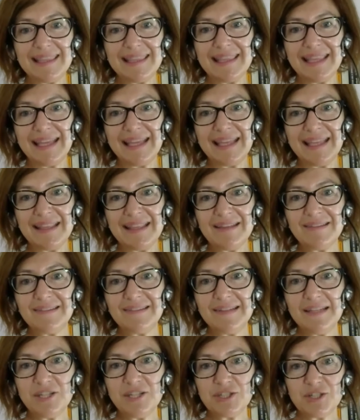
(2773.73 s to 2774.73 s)
the
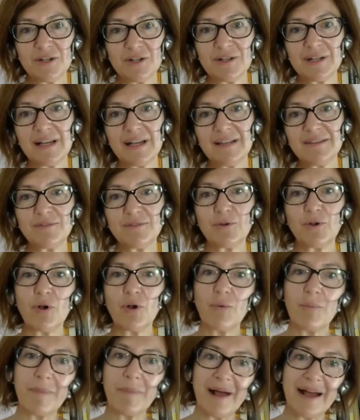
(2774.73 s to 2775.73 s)
decision has to
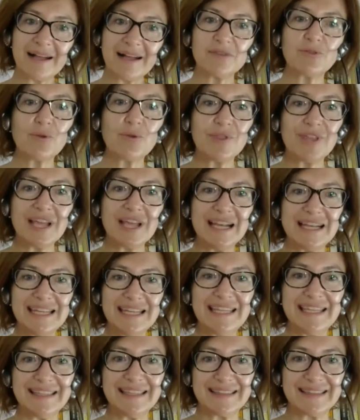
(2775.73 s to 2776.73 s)
go back to the
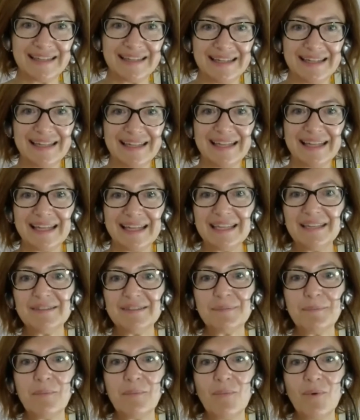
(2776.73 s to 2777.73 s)
elite.
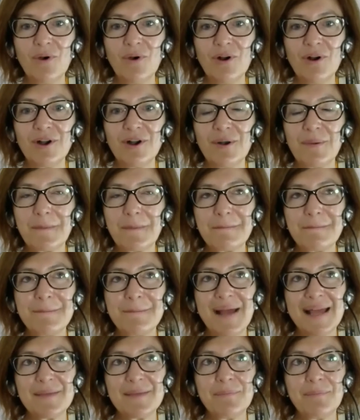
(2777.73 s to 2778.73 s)
It's more
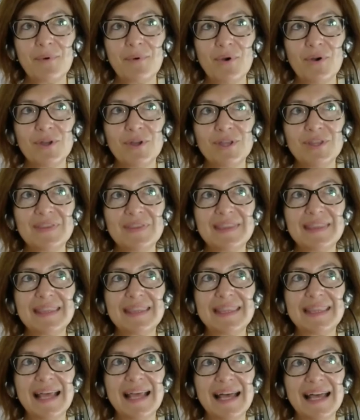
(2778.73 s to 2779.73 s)
my point
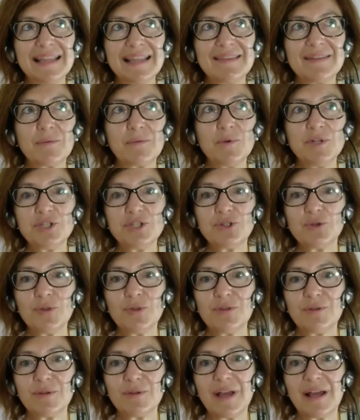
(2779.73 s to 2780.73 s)
that we
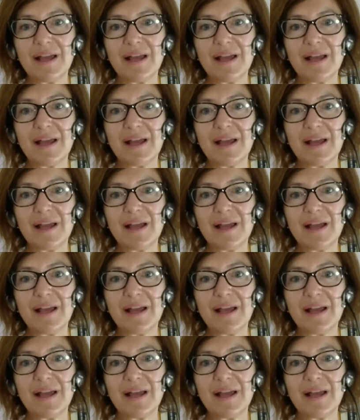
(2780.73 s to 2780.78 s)
should,